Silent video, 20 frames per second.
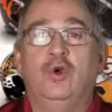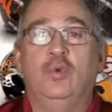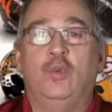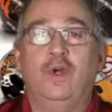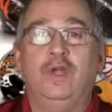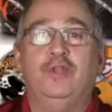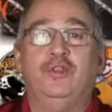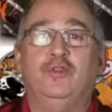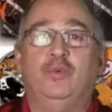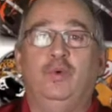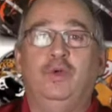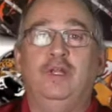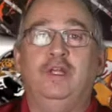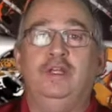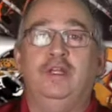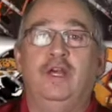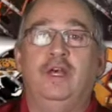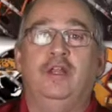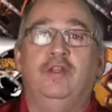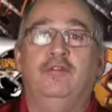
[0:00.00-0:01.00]
Week 3
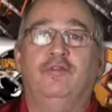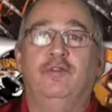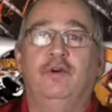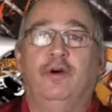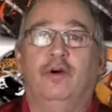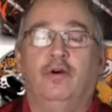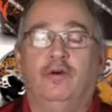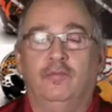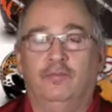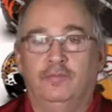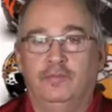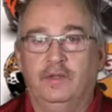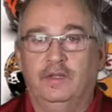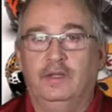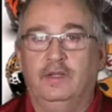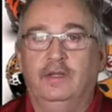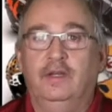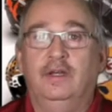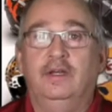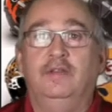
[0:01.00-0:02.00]
in the NFL,
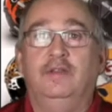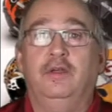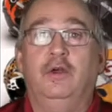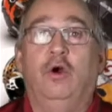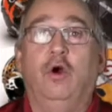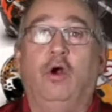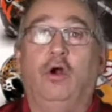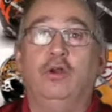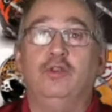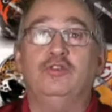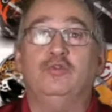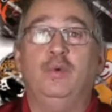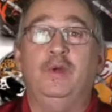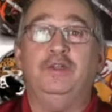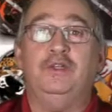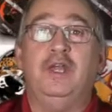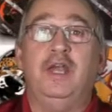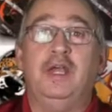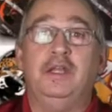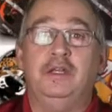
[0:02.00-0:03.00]
the hardest
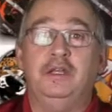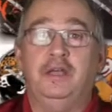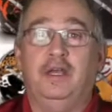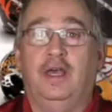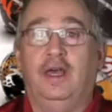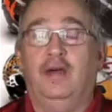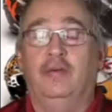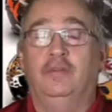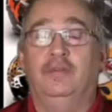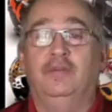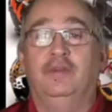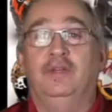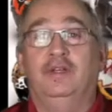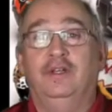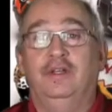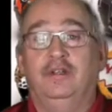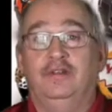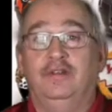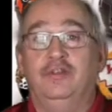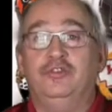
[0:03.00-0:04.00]
week to handicap.
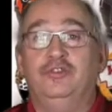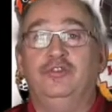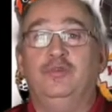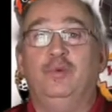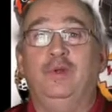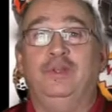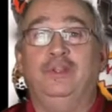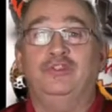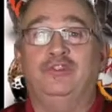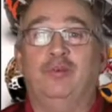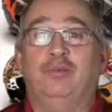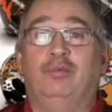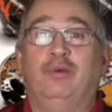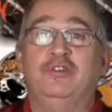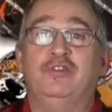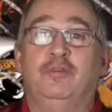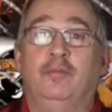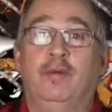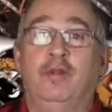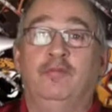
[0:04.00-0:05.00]
This is the week that
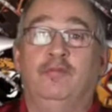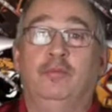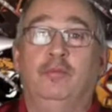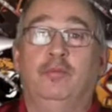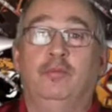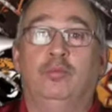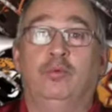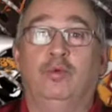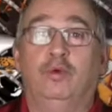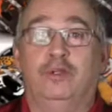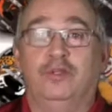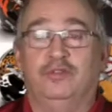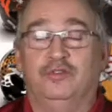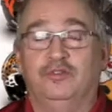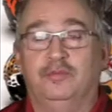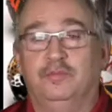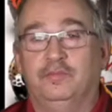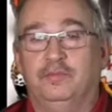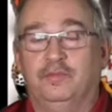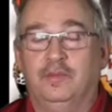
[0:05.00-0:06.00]
separates the men from the
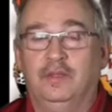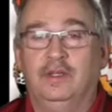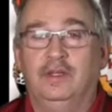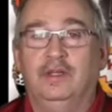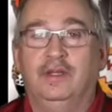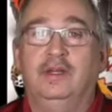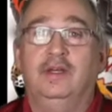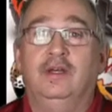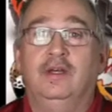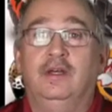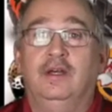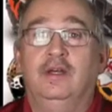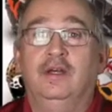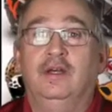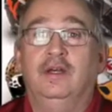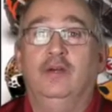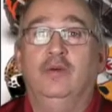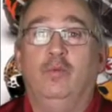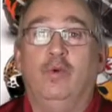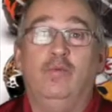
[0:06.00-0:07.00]
boys.
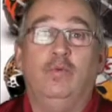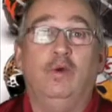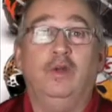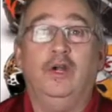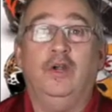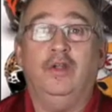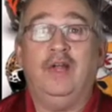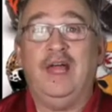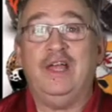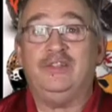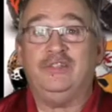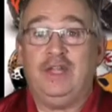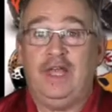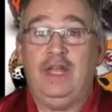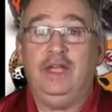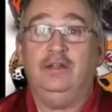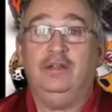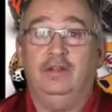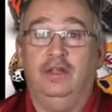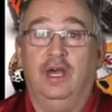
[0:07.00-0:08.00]
We won our last
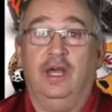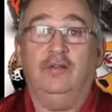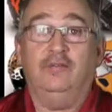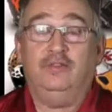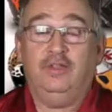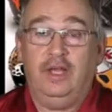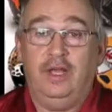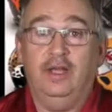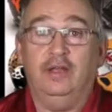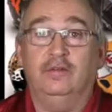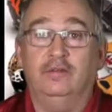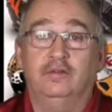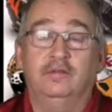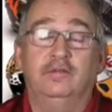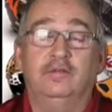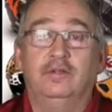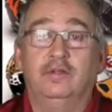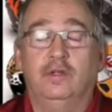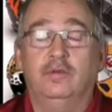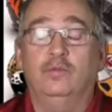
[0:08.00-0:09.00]
8 out of 10.
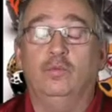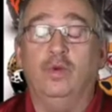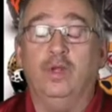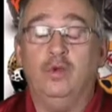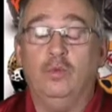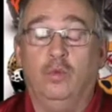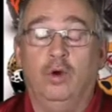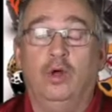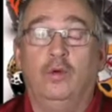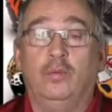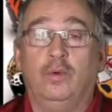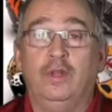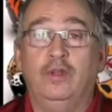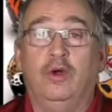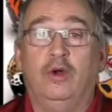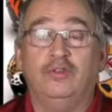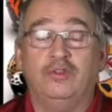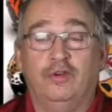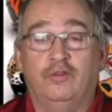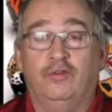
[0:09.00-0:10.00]
In week 1, we
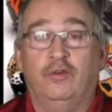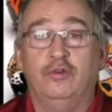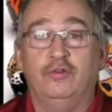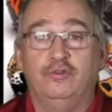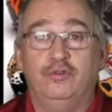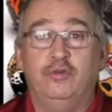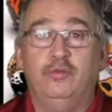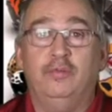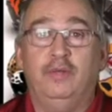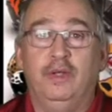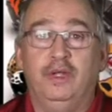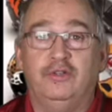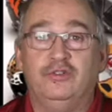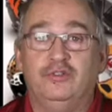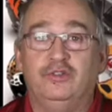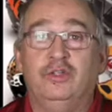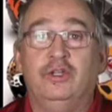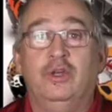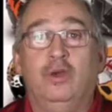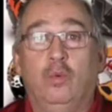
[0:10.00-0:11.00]
lost our first 2
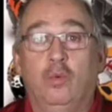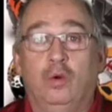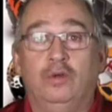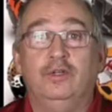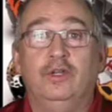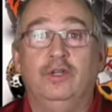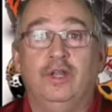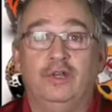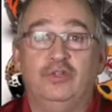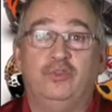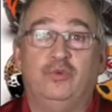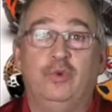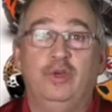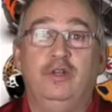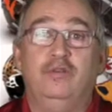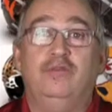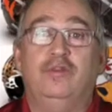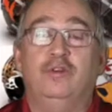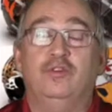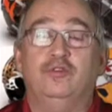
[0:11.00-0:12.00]
picks, won the next 3
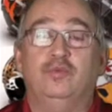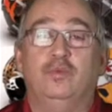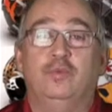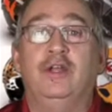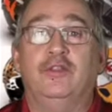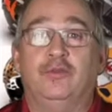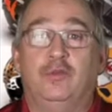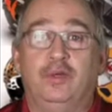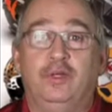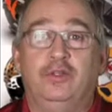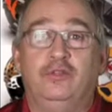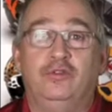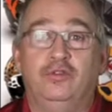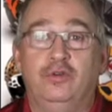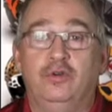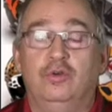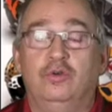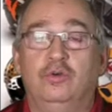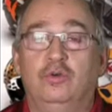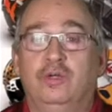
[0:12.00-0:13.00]
to finish at
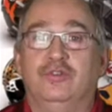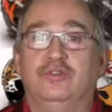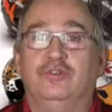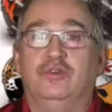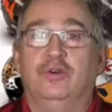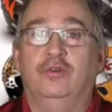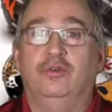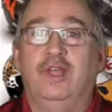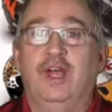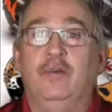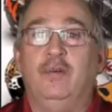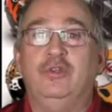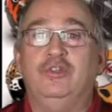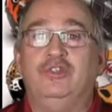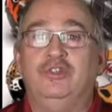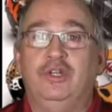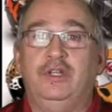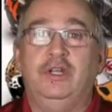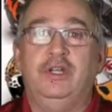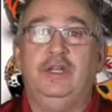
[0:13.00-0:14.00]
3-2. So now we
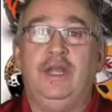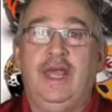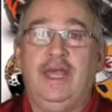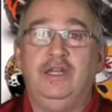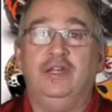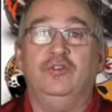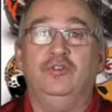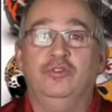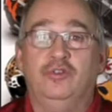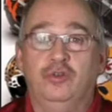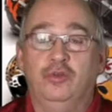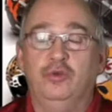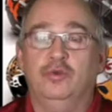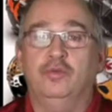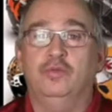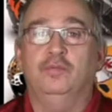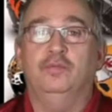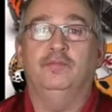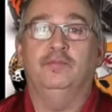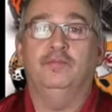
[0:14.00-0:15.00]
sit at 8-2.